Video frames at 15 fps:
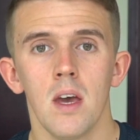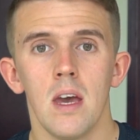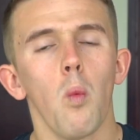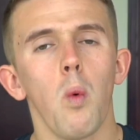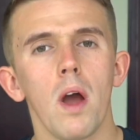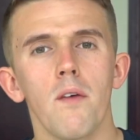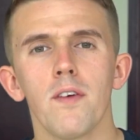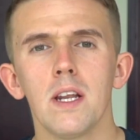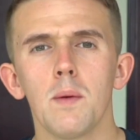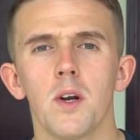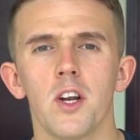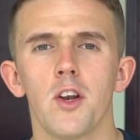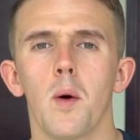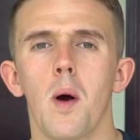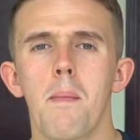What I really want
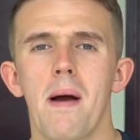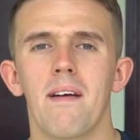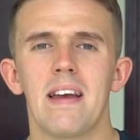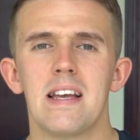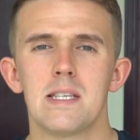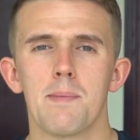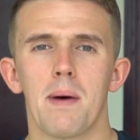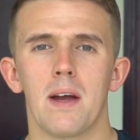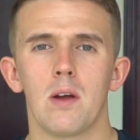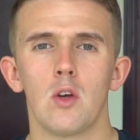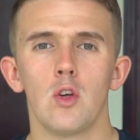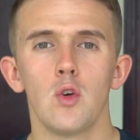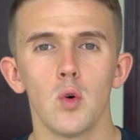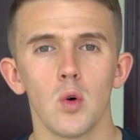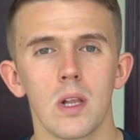to know about is
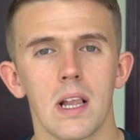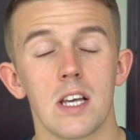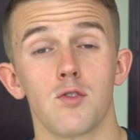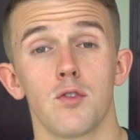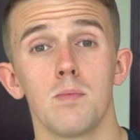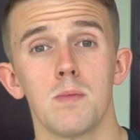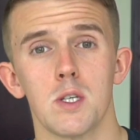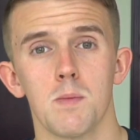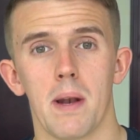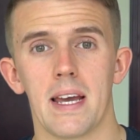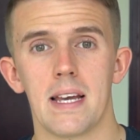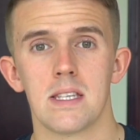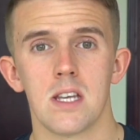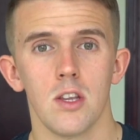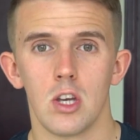about your classroom
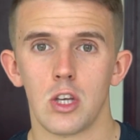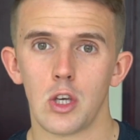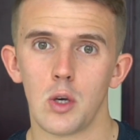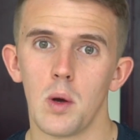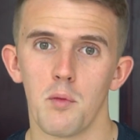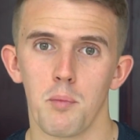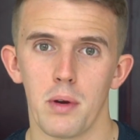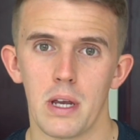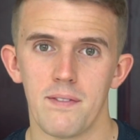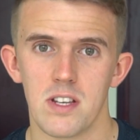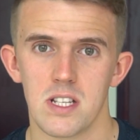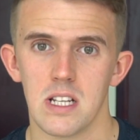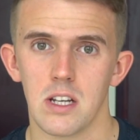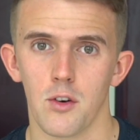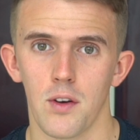displays that you have
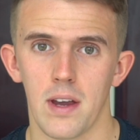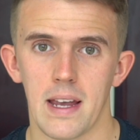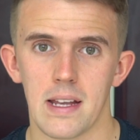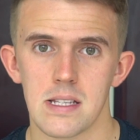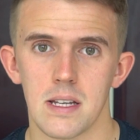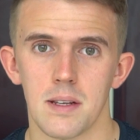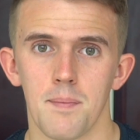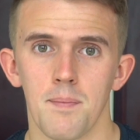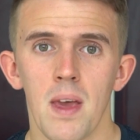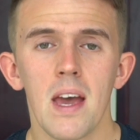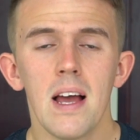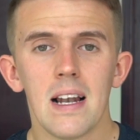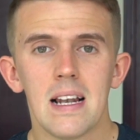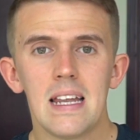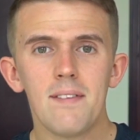previously created.
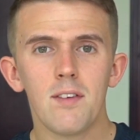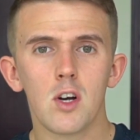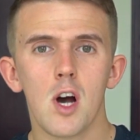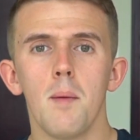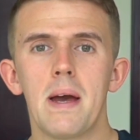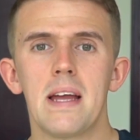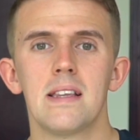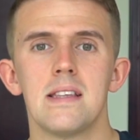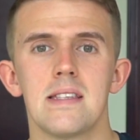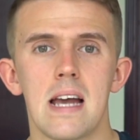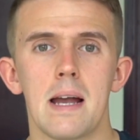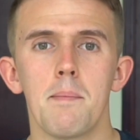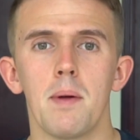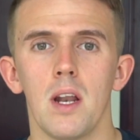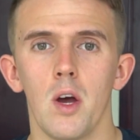Leave a comment
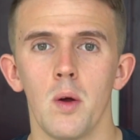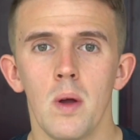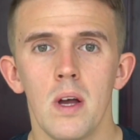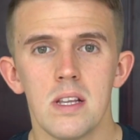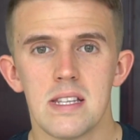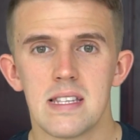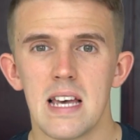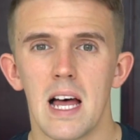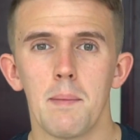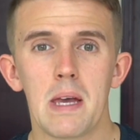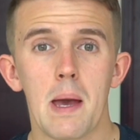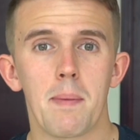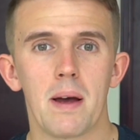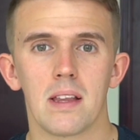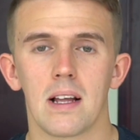down below to tell me
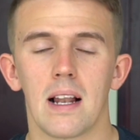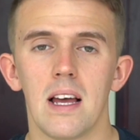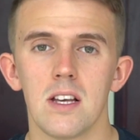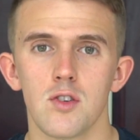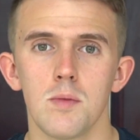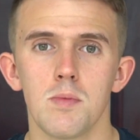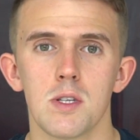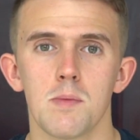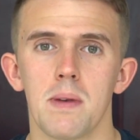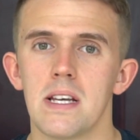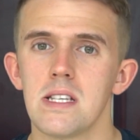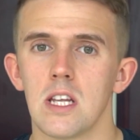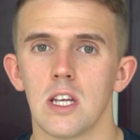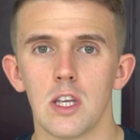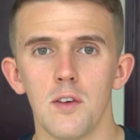about the classroom
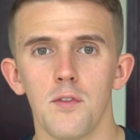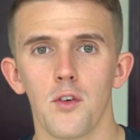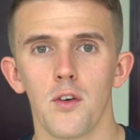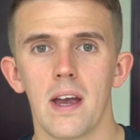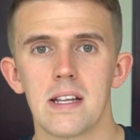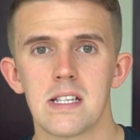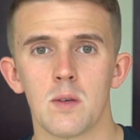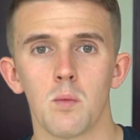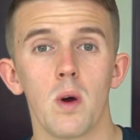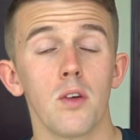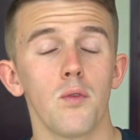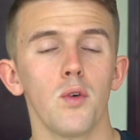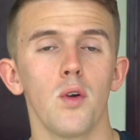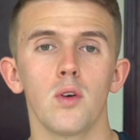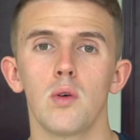displays that you've created, whether
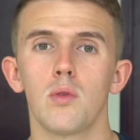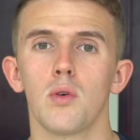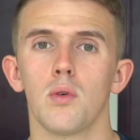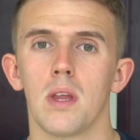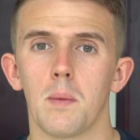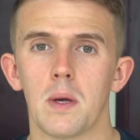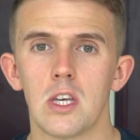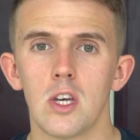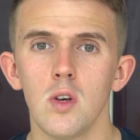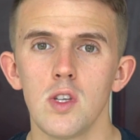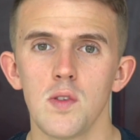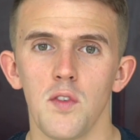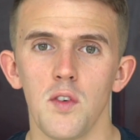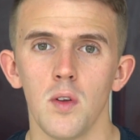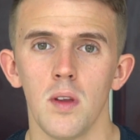or not you thought they were
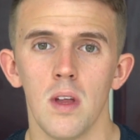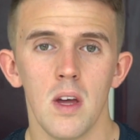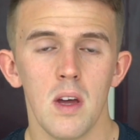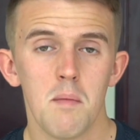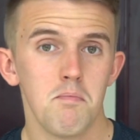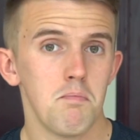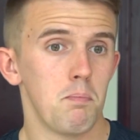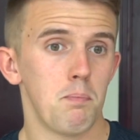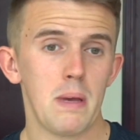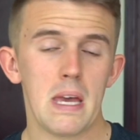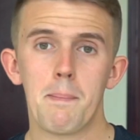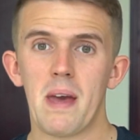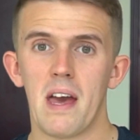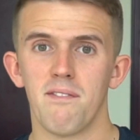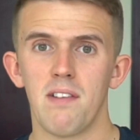useful, be
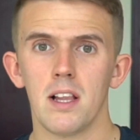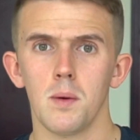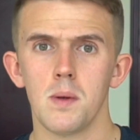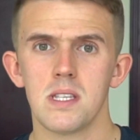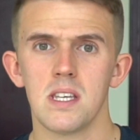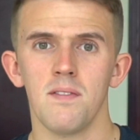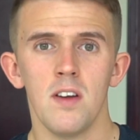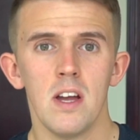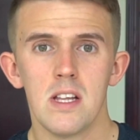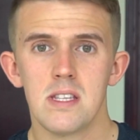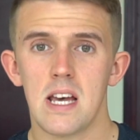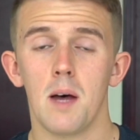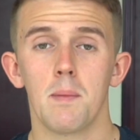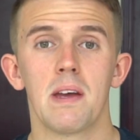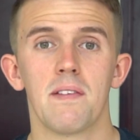a bit evaluative,
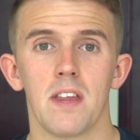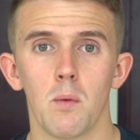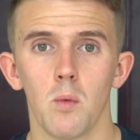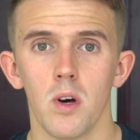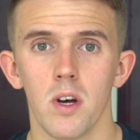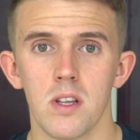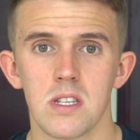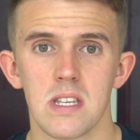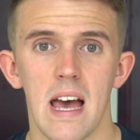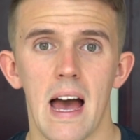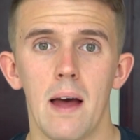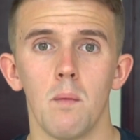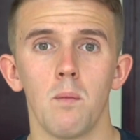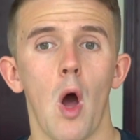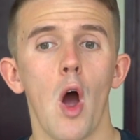tell me if they weren't,
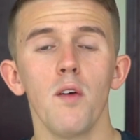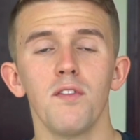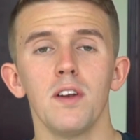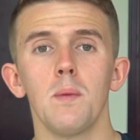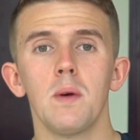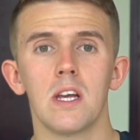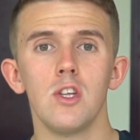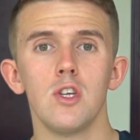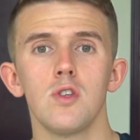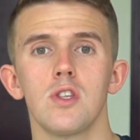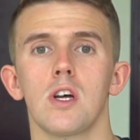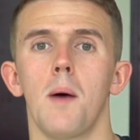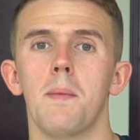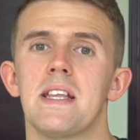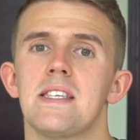and hopefully we can use the
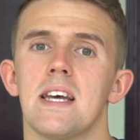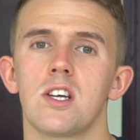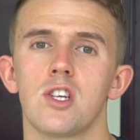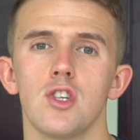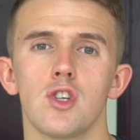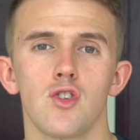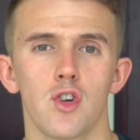comment section to